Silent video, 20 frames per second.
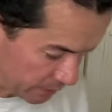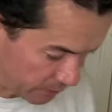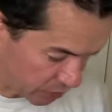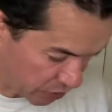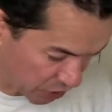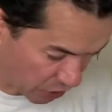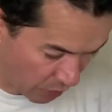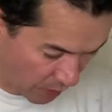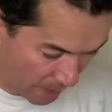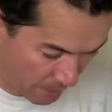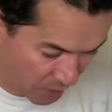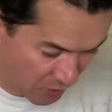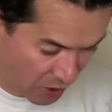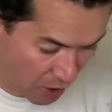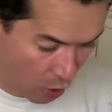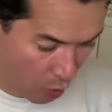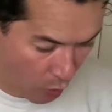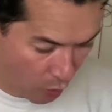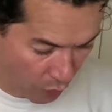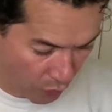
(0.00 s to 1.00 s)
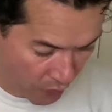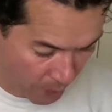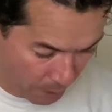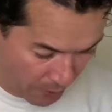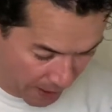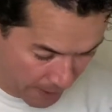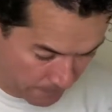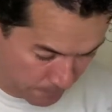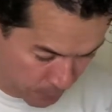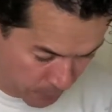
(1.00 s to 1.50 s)
So I'm gonna hold the
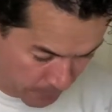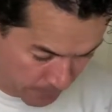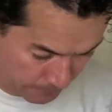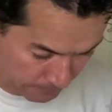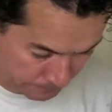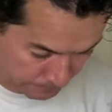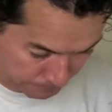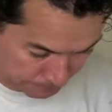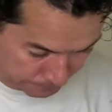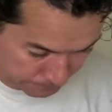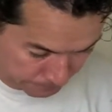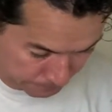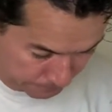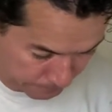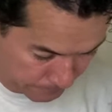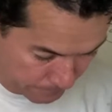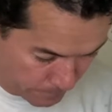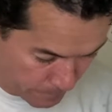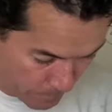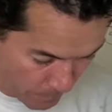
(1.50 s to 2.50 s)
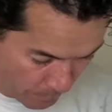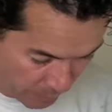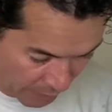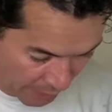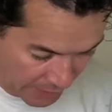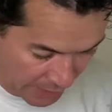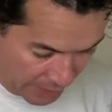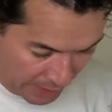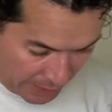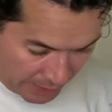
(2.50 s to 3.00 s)
paper
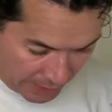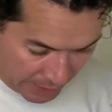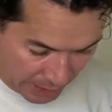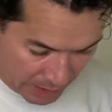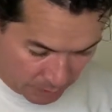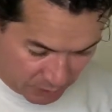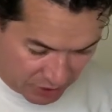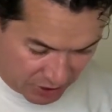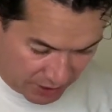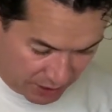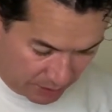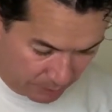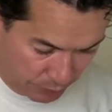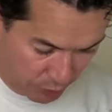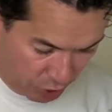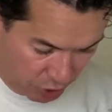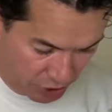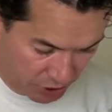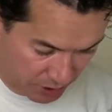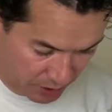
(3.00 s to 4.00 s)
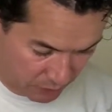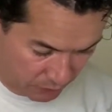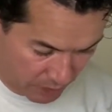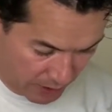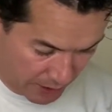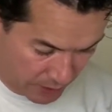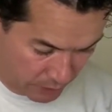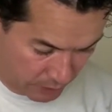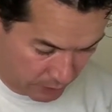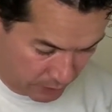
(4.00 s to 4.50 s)
and I'm just gonna push it
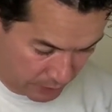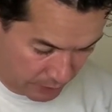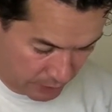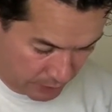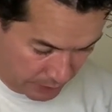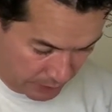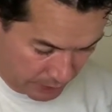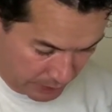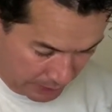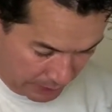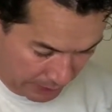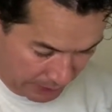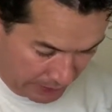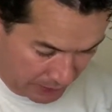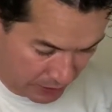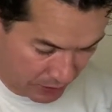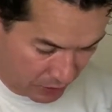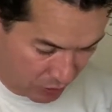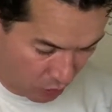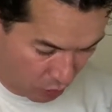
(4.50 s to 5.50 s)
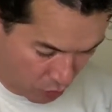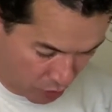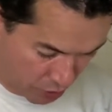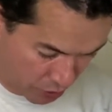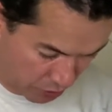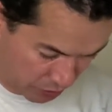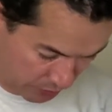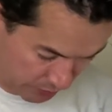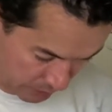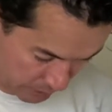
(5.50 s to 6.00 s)
around into the
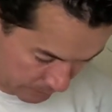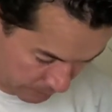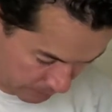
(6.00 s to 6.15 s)
corners.